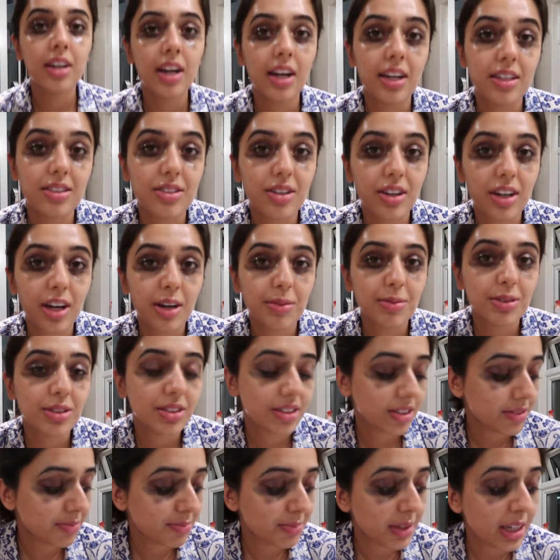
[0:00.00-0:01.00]
Guys, look how
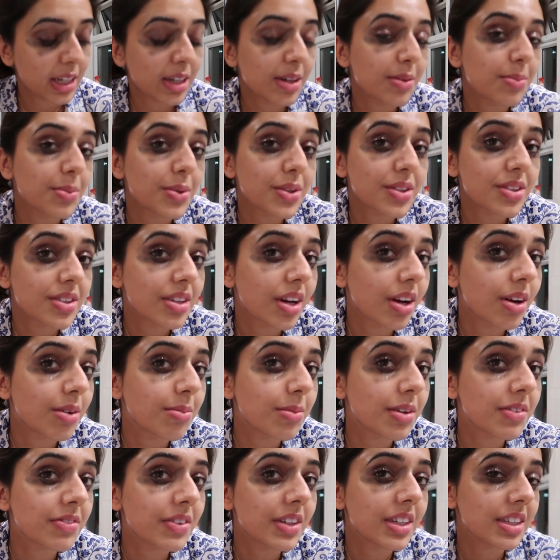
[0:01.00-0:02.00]
much makeup was still on
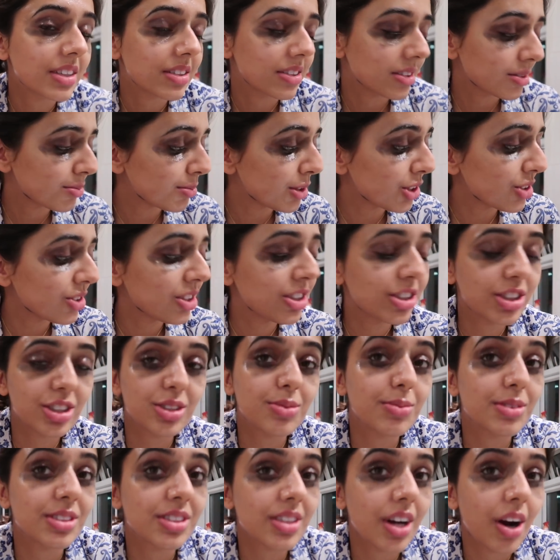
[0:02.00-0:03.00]
my face. It's mostly
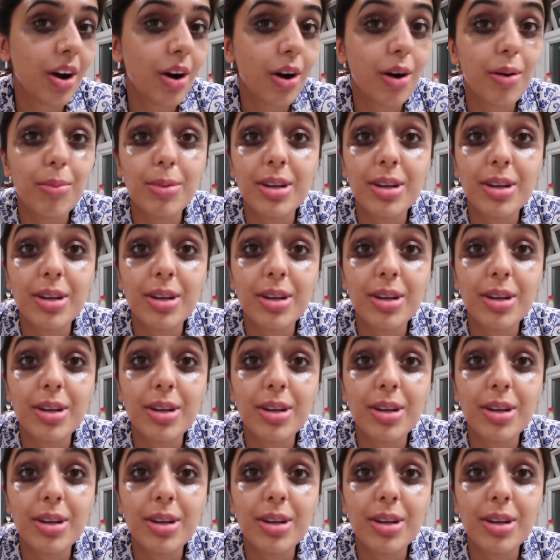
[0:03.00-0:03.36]
just mascara,